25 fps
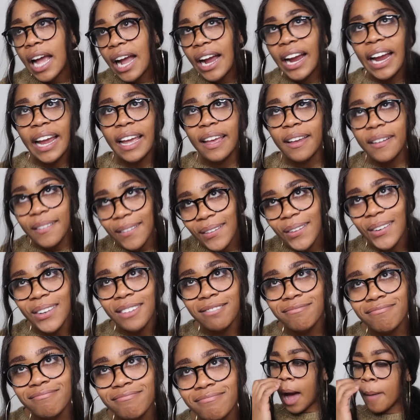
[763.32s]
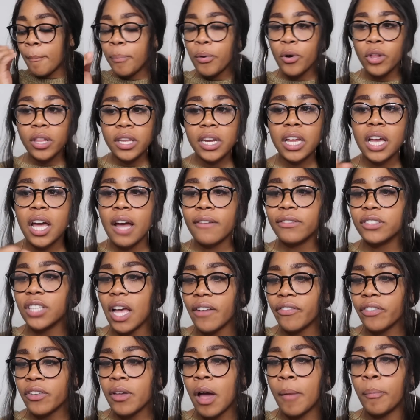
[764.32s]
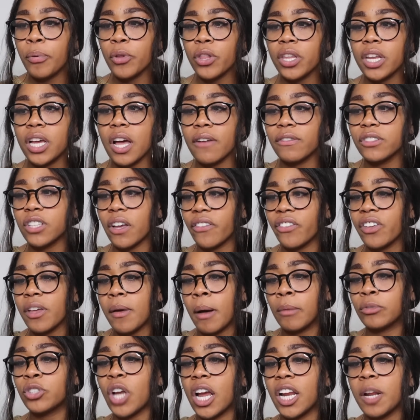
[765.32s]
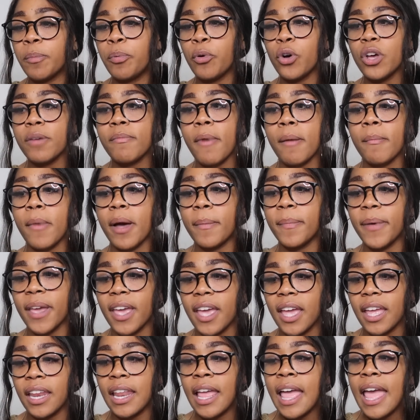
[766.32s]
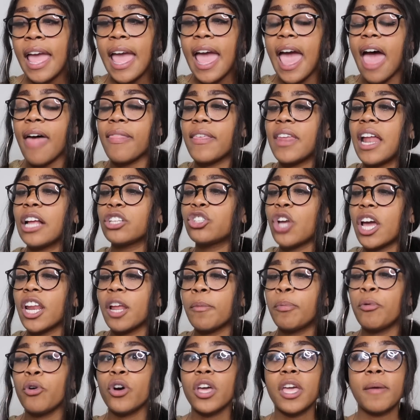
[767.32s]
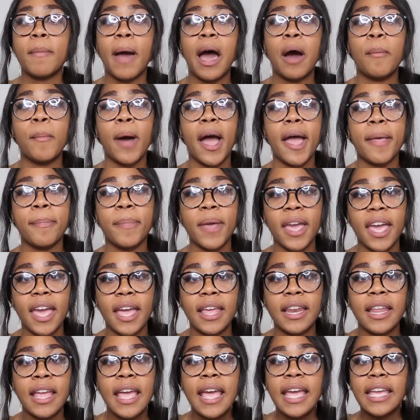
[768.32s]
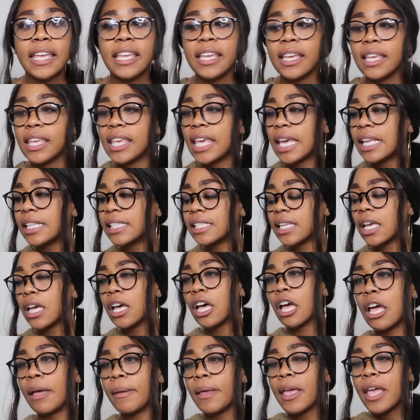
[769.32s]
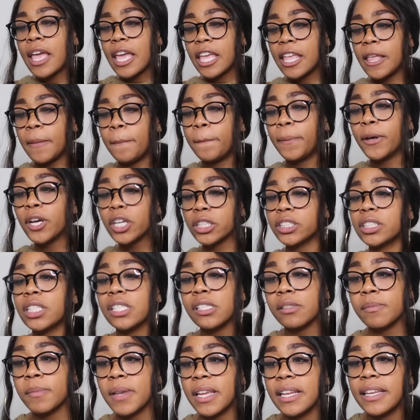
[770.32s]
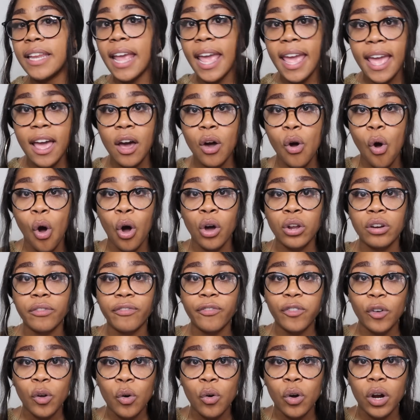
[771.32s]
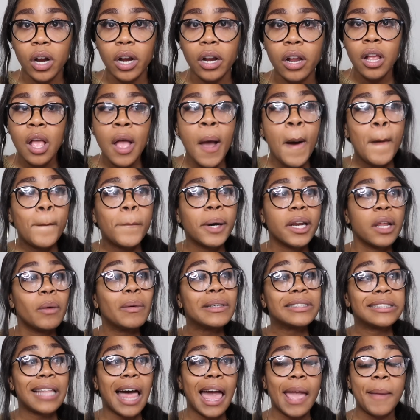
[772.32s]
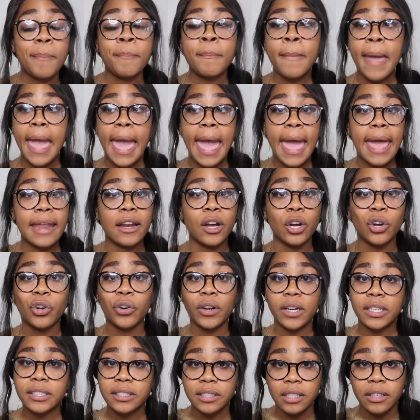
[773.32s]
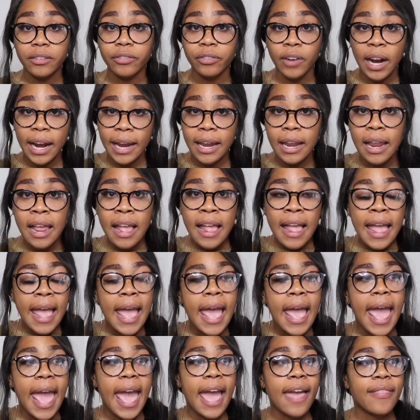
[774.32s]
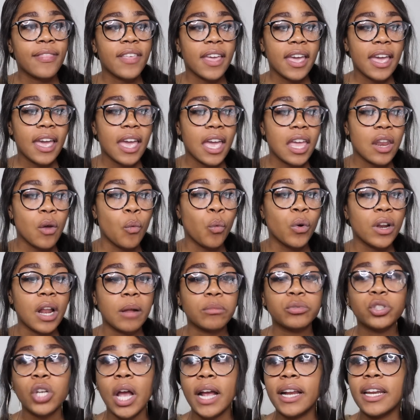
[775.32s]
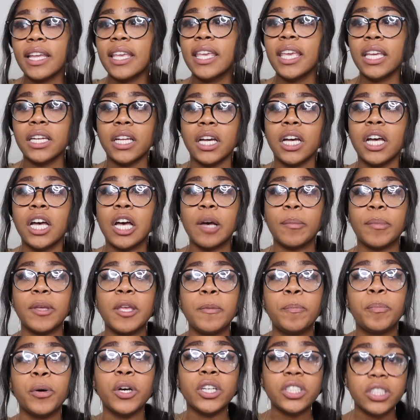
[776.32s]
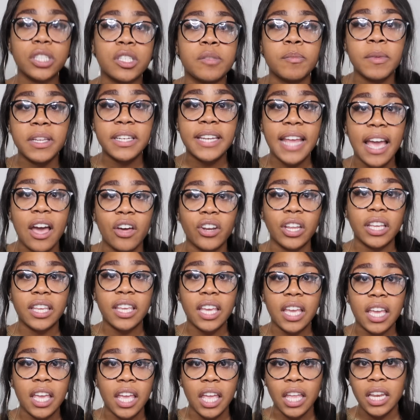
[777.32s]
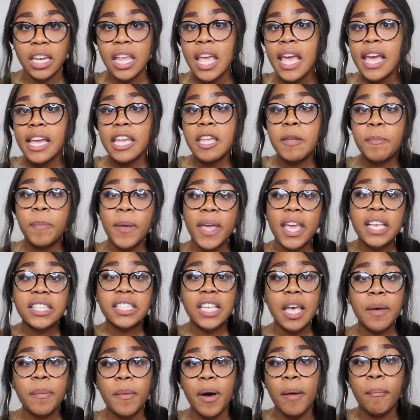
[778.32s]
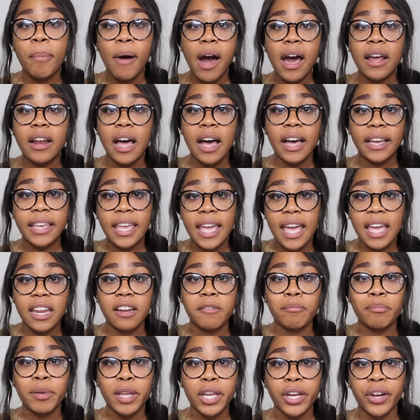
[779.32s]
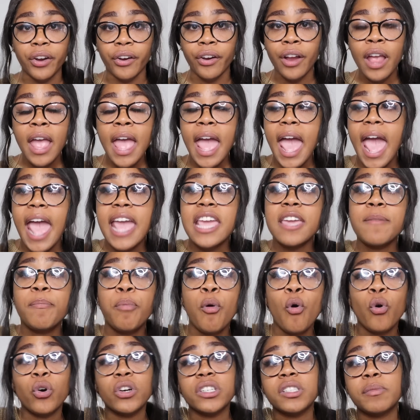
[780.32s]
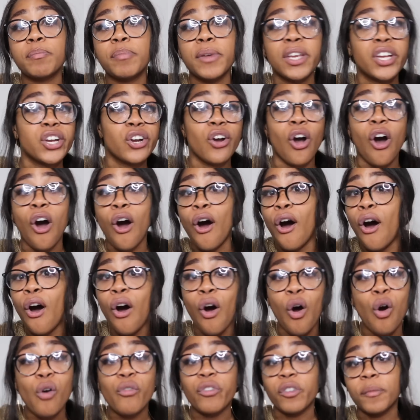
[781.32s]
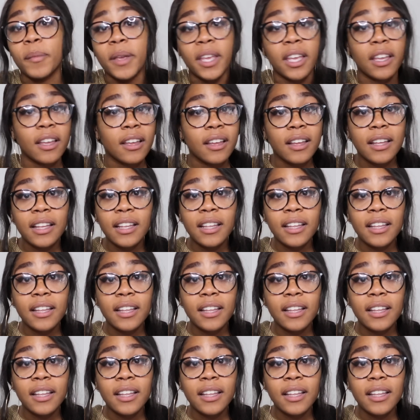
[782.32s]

Alright, cool. I'm pulling the covers off of him. I'm pulling the covers off of him. I'm trying to pull him on my bed. And then I try to pull him out my bed. He gets up. He pushes me down on the floor. But it was like mad aggressive, right? And then when I'm trying to get up, he pushes me down again. He picks up a can of beer and he pours beer all over me.